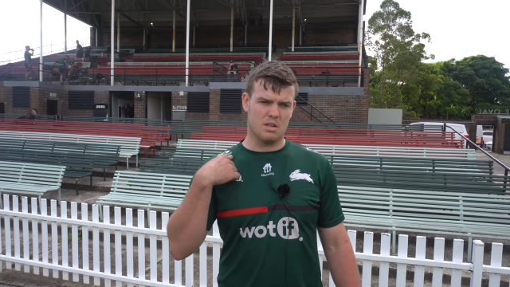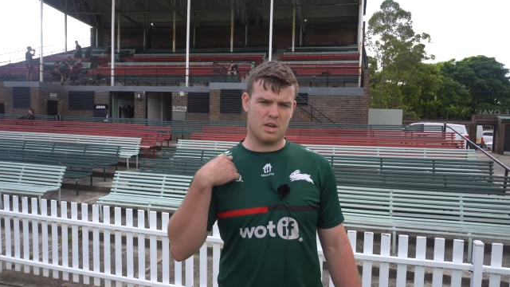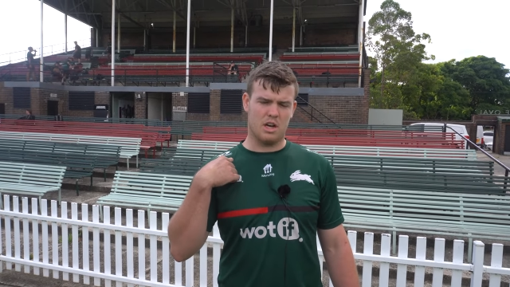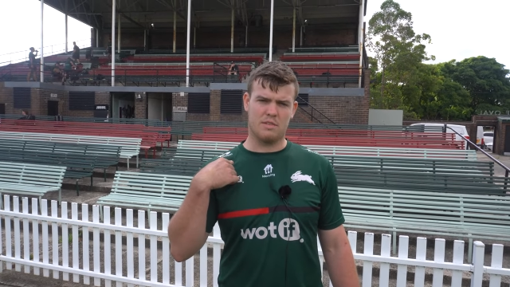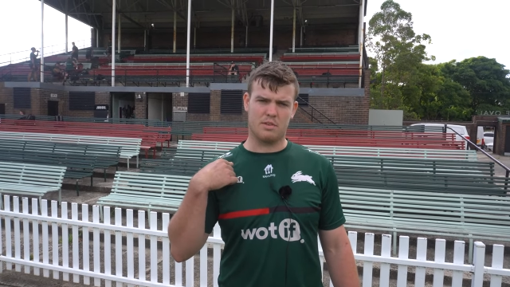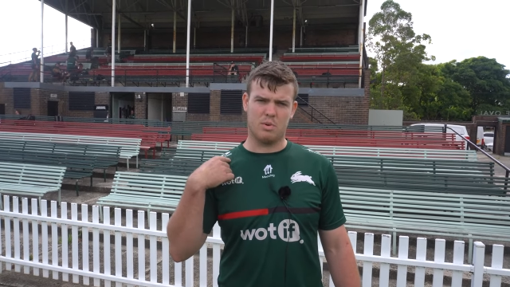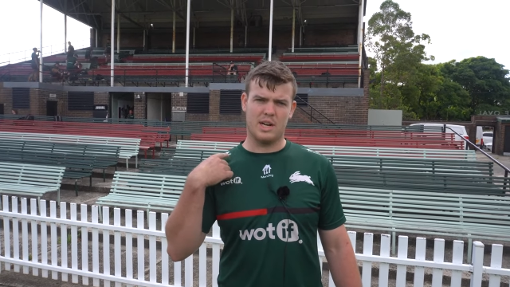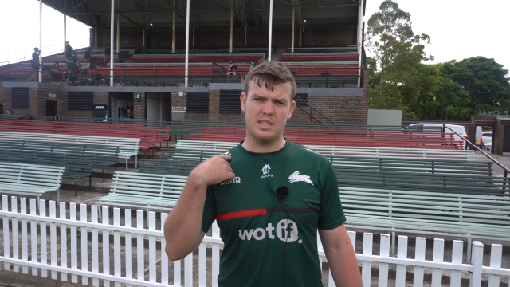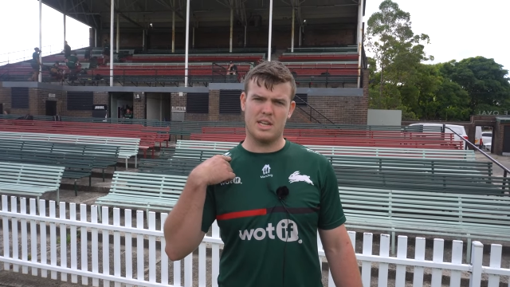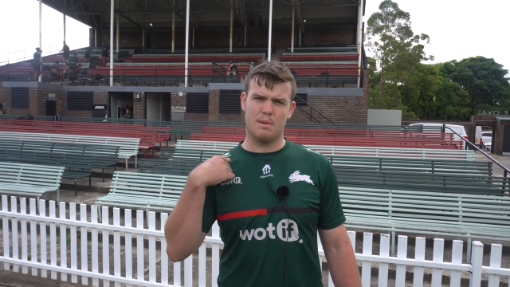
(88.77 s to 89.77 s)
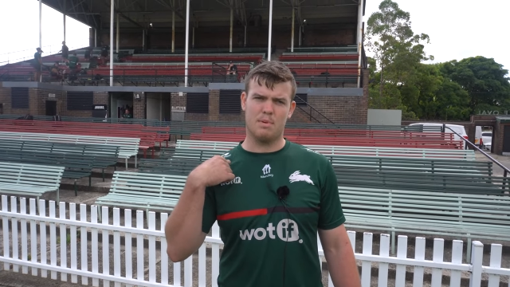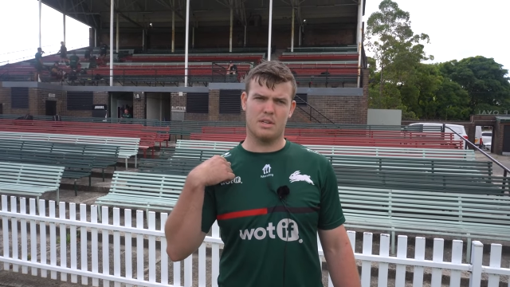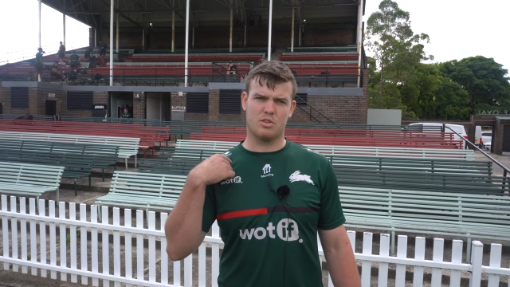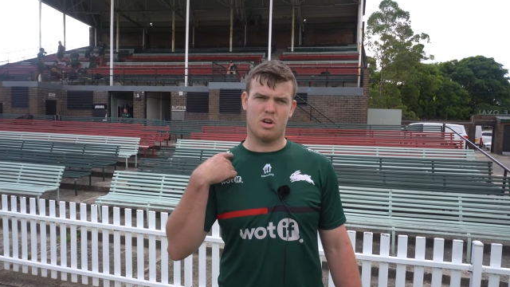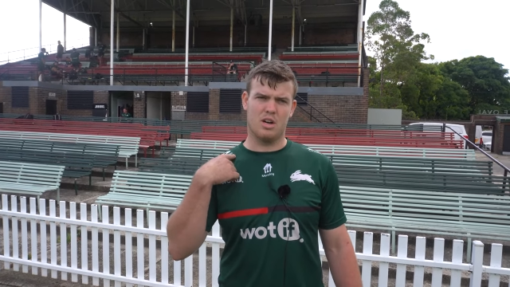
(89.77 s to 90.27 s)
coach of Queensland up
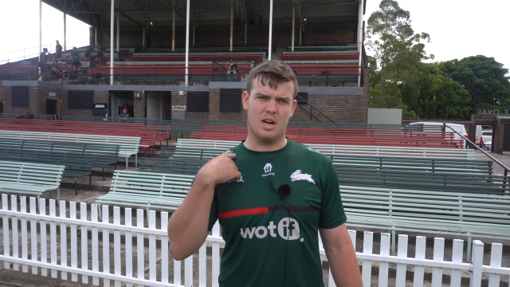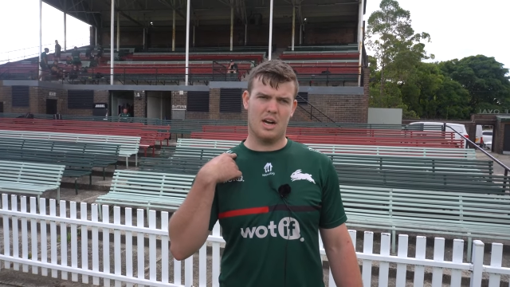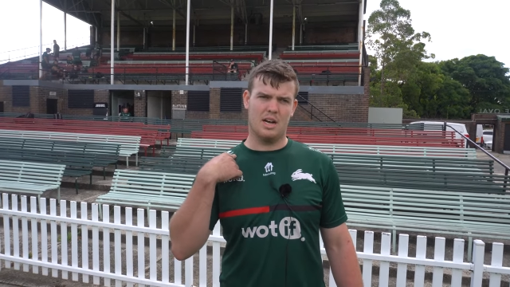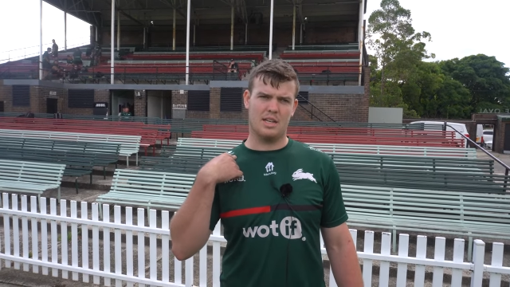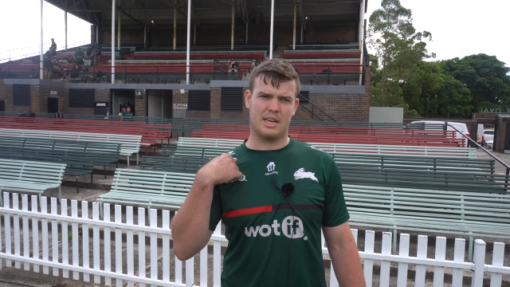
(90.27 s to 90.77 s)
in a tri uh,